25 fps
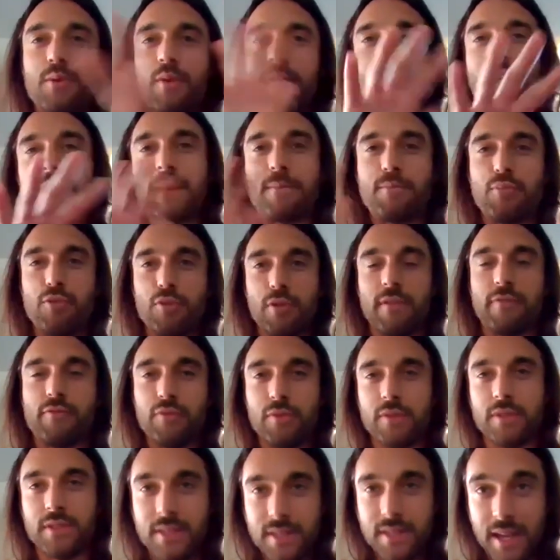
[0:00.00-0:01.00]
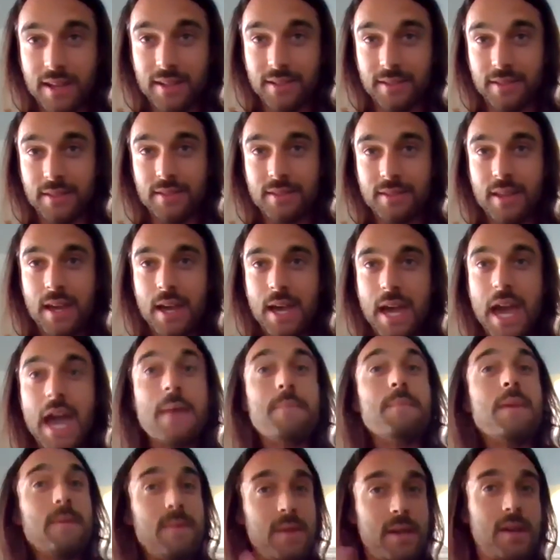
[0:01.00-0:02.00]
affect peripheral cells
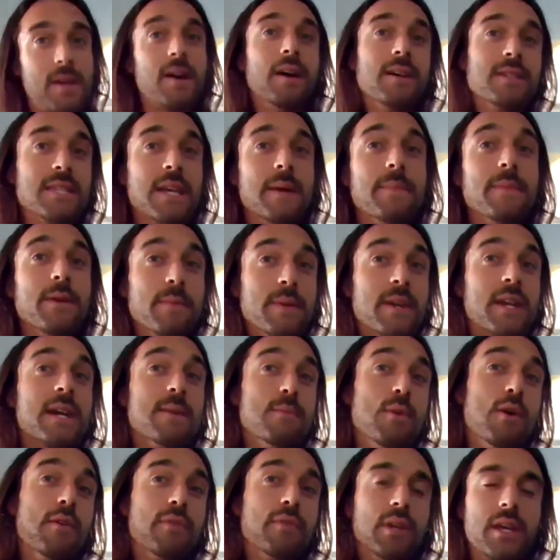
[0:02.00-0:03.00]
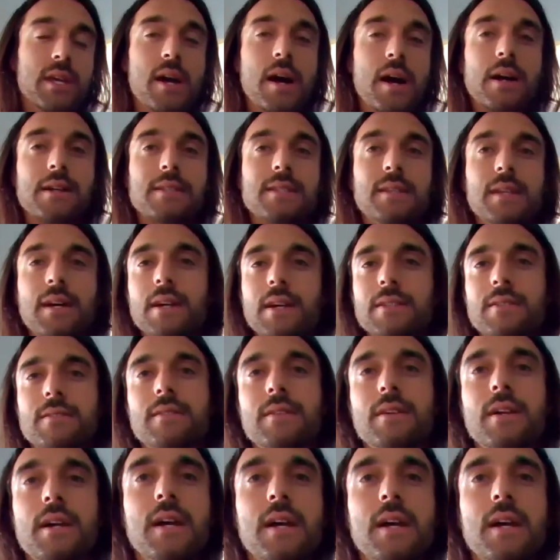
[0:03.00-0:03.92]
and maybe cause them to become overly oxidized.